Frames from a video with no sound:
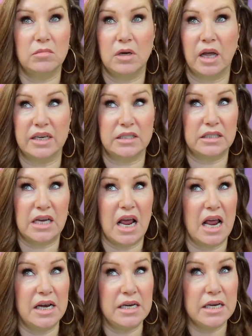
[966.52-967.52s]
like
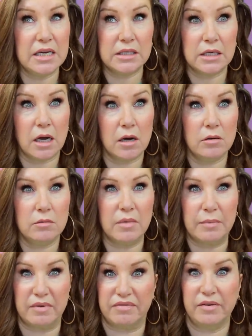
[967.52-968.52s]
10 years ago,
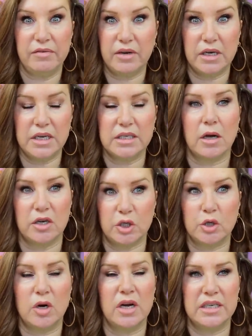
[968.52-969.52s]
maybe 15 years ago. I
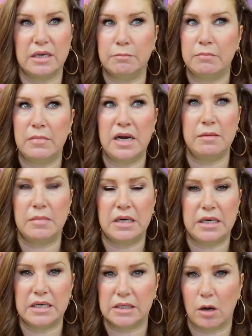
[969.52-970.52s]
tried it many,
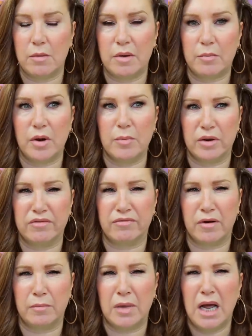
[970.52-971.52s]
many years ago. I remember I bought it
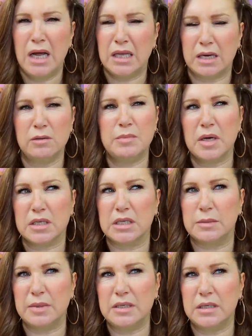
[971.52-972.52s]
from, I think it was Marks
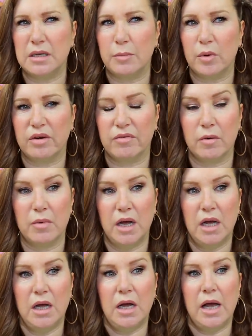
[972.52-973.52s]
and Spencer's I bought it from
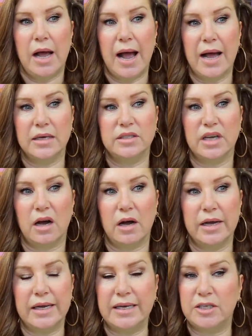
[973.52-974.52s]
and
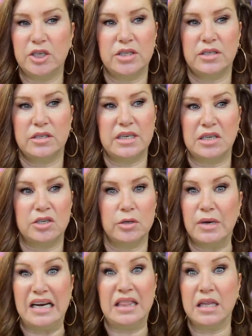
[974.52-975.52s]
I, it just didn't
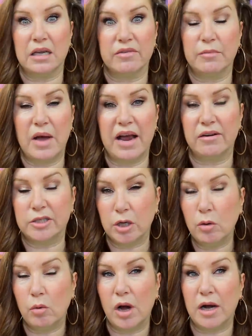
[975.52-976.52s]
do anything for my hair at
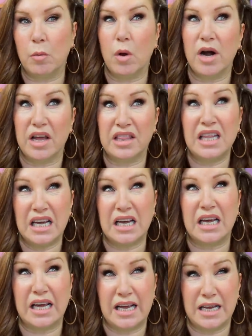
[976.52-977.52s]
all. And what I
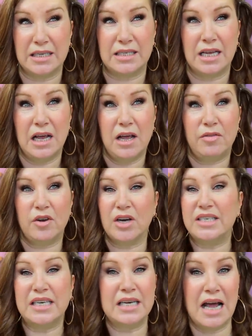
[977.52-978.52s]
think is that I
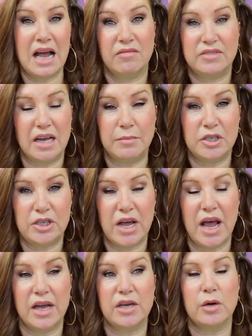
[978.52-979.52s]
didn't have damaged
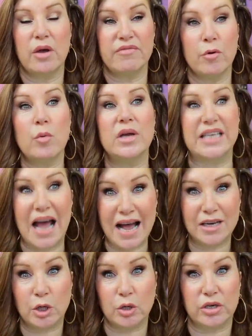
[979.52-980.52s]
hair. You know, I've always
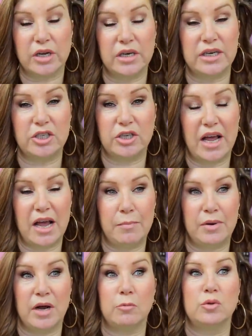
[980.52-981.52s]
had good condition hair,
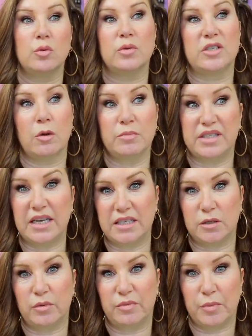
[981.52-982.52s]
but I was always
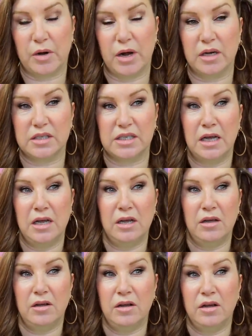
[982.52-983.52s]
obsessed with products
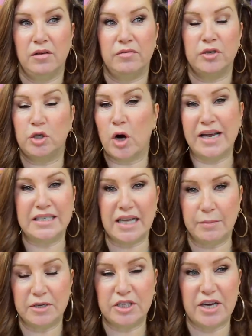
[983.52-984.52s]
for dry and
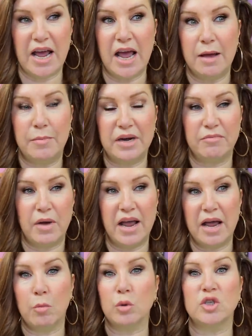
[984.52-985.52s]
damaged hair. But if my
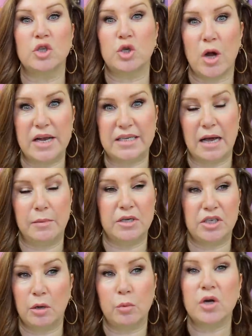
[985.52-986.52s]
hair wasn't dry and
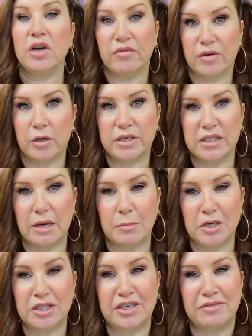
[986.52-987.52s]
damaged, I wouldn't have noticed that
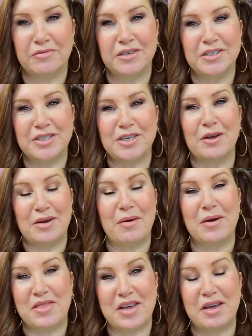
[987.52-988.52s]
much difference, you know, now
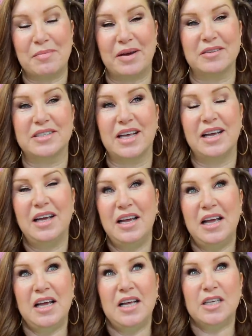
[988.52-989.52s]
I think about it.
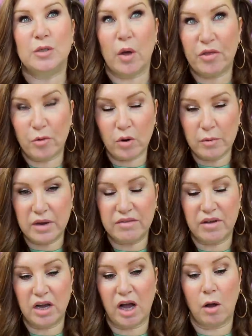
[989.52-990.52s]
So I thought I would
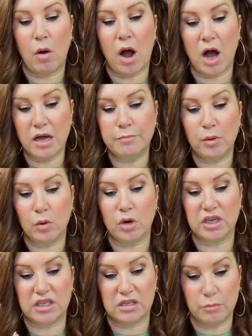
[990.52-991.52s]
give it a go. I
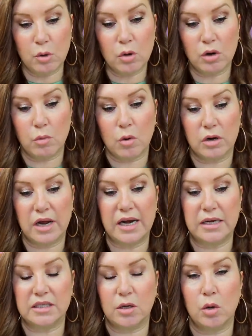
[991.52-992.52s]
bought a smaller one
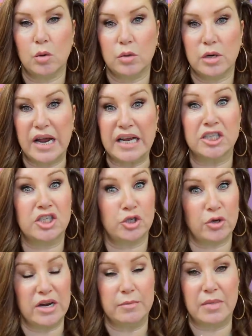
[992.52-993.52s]
and it's called
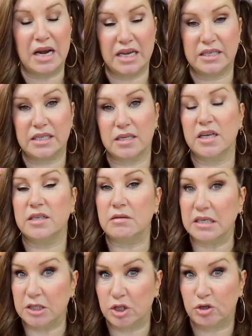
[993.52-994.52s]
Extreme, Elasticizer
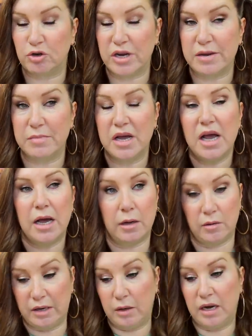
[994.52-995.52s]
Extreme
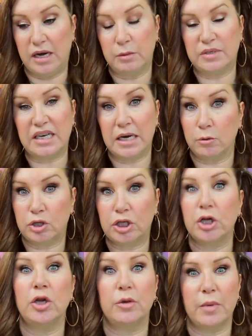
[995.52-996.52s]
and it was in a little
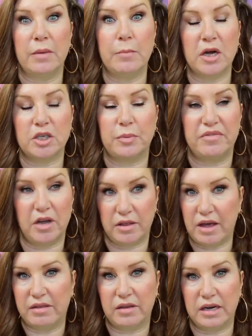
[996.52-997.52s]
tube. I much prefer
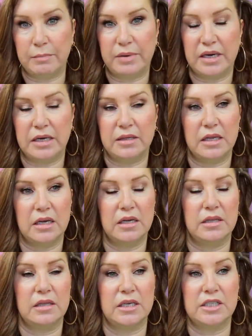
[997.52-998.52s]
that than it being in
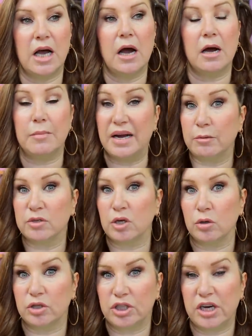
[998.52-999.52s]
the, the tub and it was a
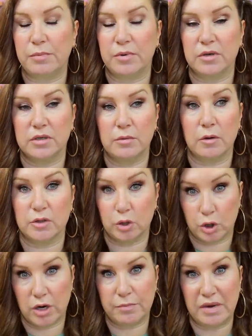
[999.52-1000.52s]
lot cheaper as well. So
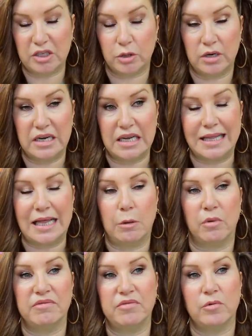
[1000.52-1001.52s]
I'll try and make sure I link
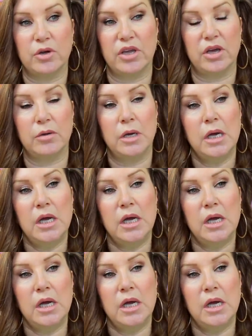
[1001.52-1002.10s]
that one for you.